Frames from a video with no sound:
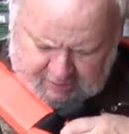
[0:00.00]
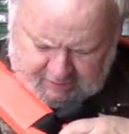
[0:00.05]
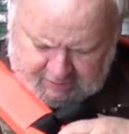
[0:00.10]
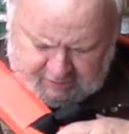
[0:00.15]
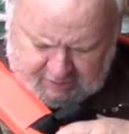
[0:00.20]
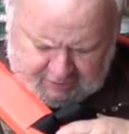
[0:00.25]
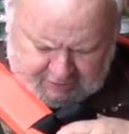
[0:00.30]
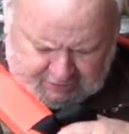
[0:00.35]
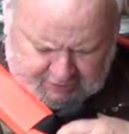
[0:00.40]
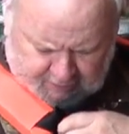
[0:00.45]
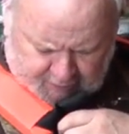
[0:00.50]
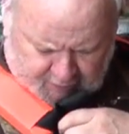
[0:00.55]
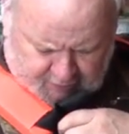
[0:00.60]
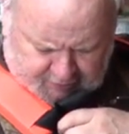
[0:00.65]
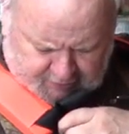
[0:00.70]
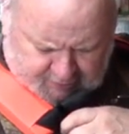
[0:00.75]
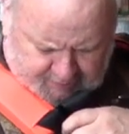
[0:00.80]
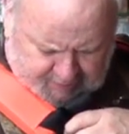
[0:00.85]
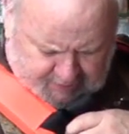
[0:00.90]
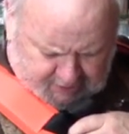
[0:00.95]
This I
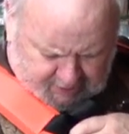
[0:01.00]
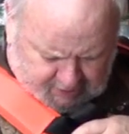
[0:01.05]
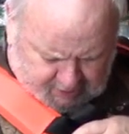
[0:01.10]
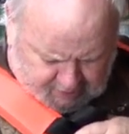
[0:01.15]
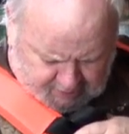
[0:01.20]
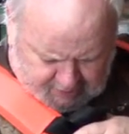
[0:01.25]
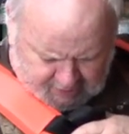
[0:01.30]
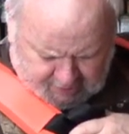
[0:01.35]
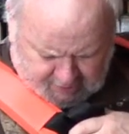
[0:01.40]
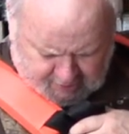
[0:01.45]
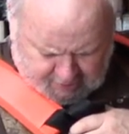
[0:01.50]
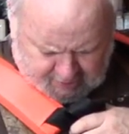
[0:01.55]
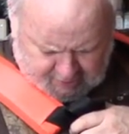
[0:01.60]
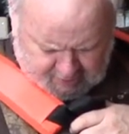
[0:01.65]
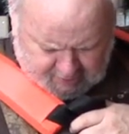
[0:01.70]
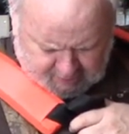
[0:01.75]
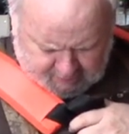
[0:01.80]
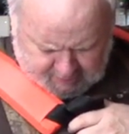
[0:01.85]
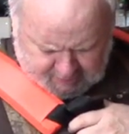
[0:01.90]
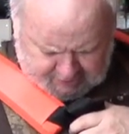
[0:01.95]
want to be down here
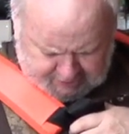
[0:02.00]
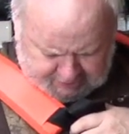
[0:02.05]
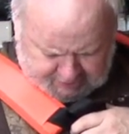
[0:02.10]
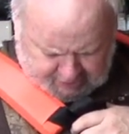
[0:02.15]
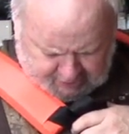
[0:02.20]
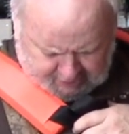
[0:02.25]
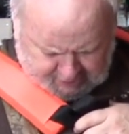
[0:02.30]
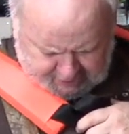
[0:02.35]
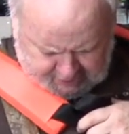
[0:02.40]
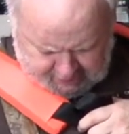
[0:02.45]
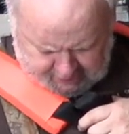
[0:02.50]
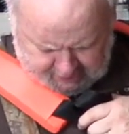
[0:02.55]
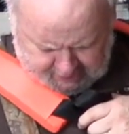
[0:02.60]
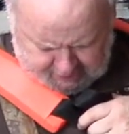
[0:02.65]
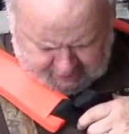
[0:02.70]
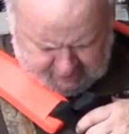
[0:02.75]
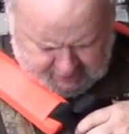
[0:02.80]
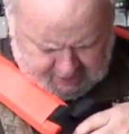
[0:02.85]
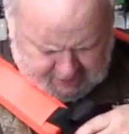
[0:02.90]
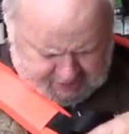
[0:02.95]
on my side,
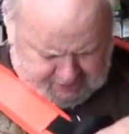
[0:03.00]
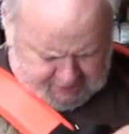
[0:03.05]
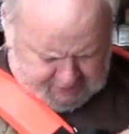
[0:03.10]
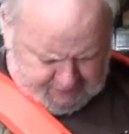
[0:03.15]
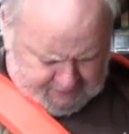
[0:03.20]
like that.